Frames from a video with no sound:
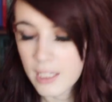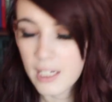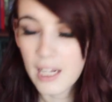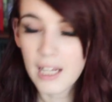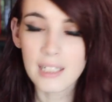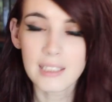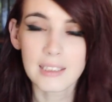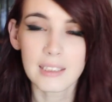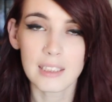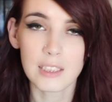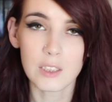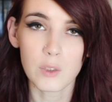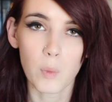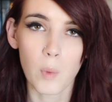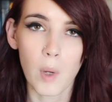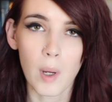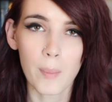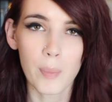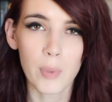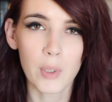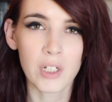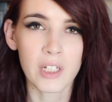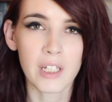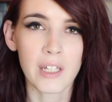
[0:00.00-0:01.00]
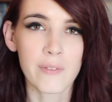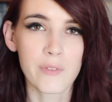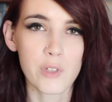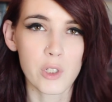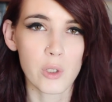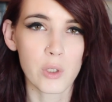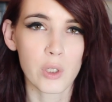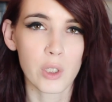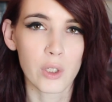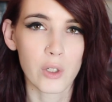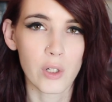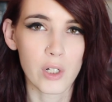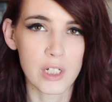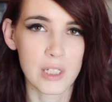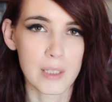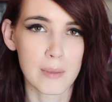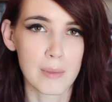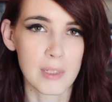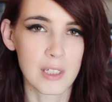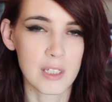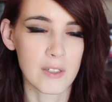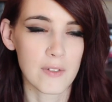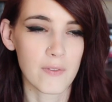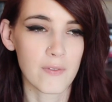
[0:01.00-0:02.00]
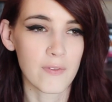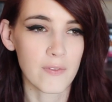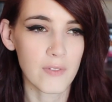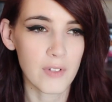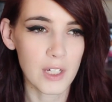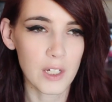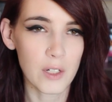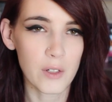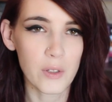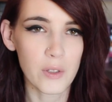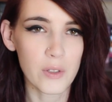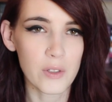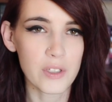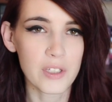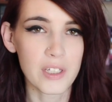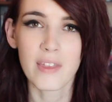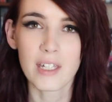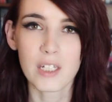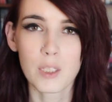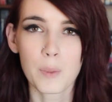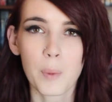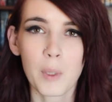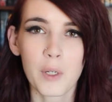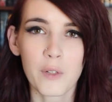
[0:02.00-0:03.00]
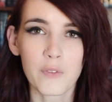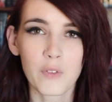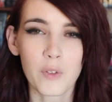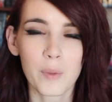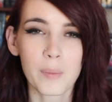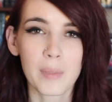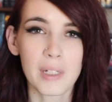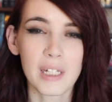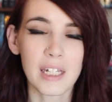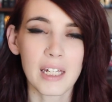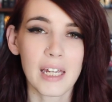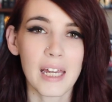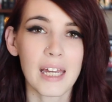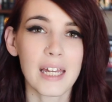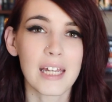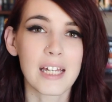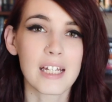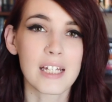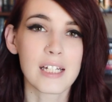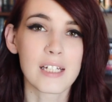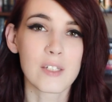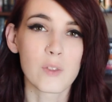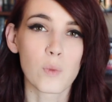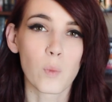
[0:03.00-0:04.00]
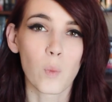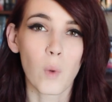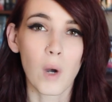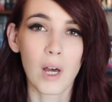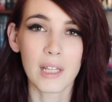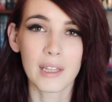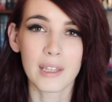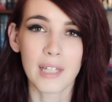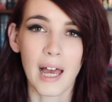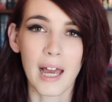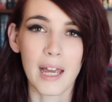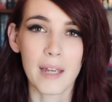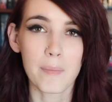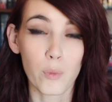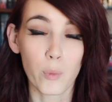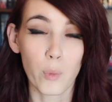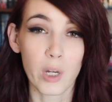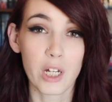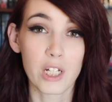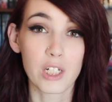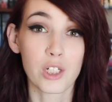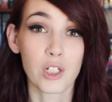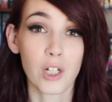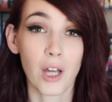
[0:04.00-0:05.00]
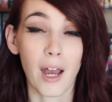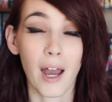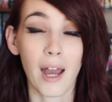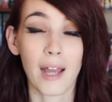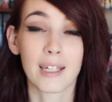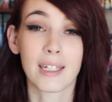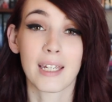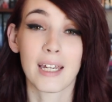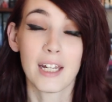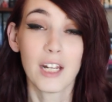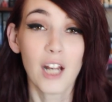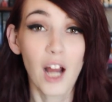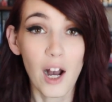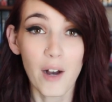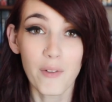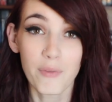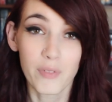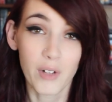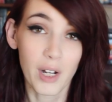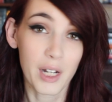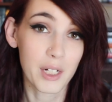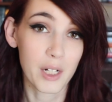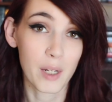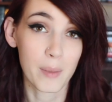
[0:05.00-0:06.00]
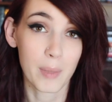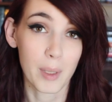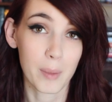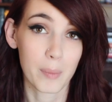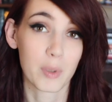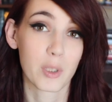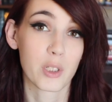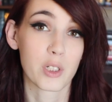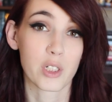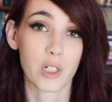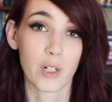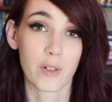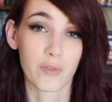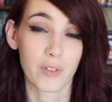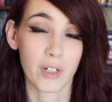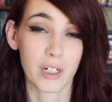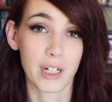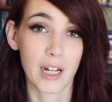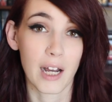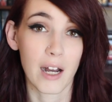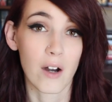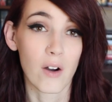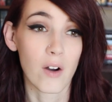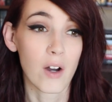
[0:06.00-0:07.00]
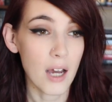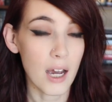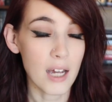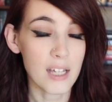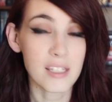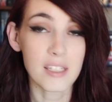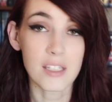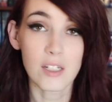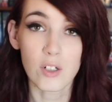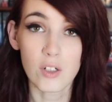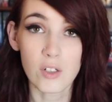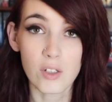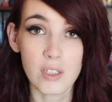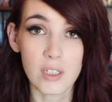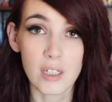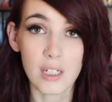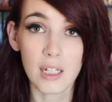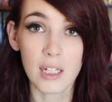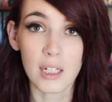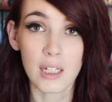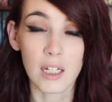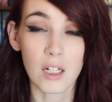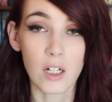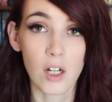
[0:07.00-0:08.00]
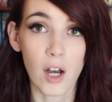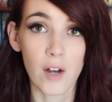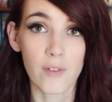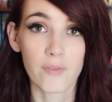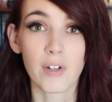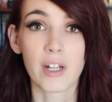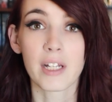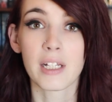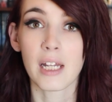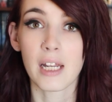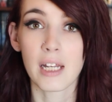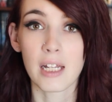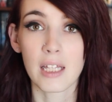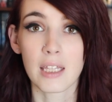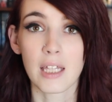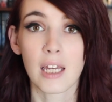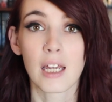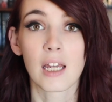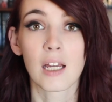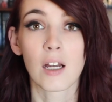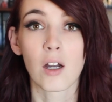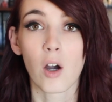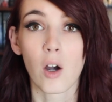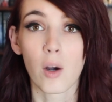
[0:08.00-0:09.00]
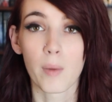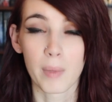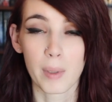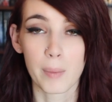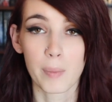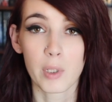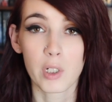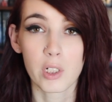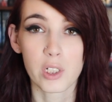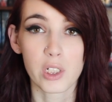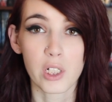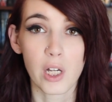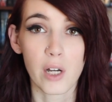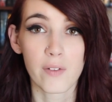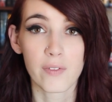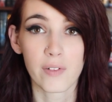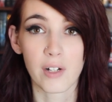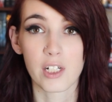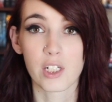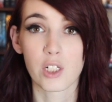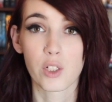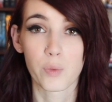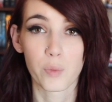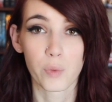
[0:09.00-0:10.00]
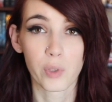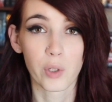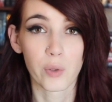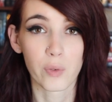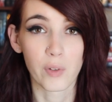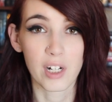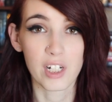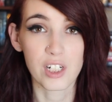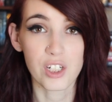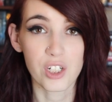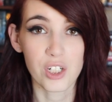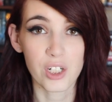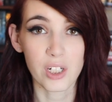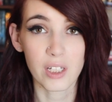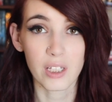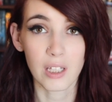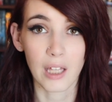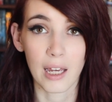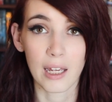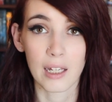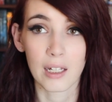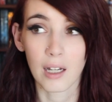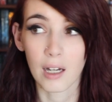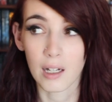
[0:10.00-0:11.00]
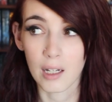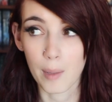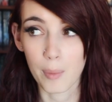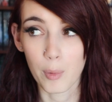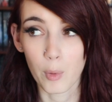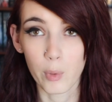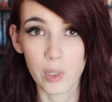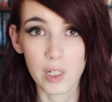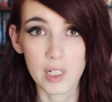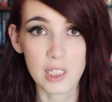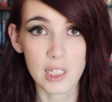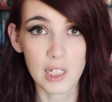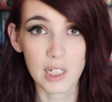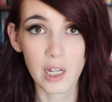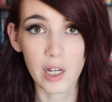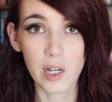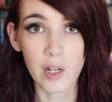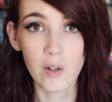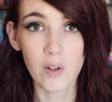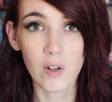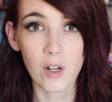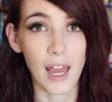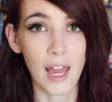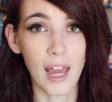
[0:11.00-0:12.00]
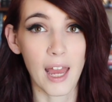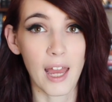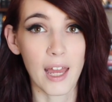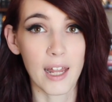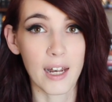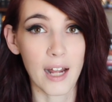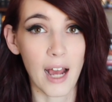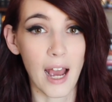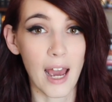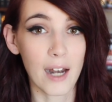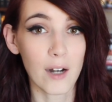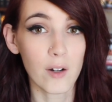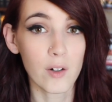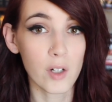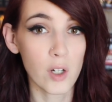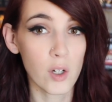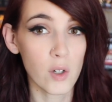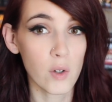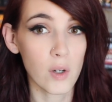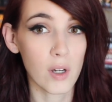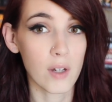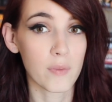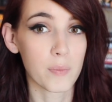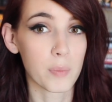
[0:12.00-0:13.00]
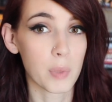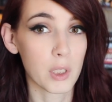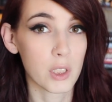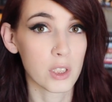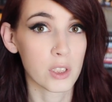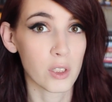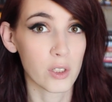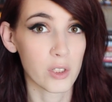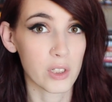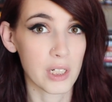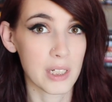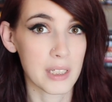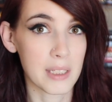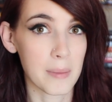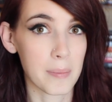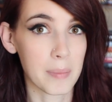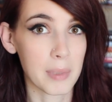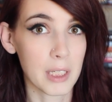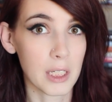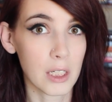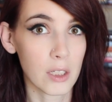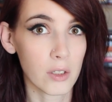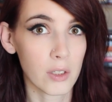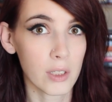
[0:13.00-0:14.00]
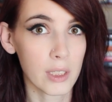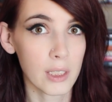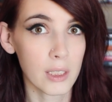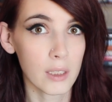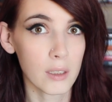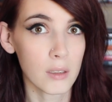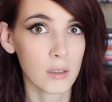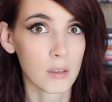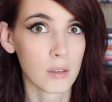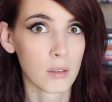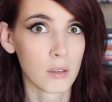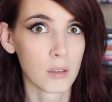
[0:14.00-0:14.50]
next is what book gives you the Christmas feels? This book for me is What Light, which I cannot find on my bookshelf right now. I seriously cannot find anything on my bookshelf. I just rearranged it like a couple weeks ago, and I don't know if books are disappearing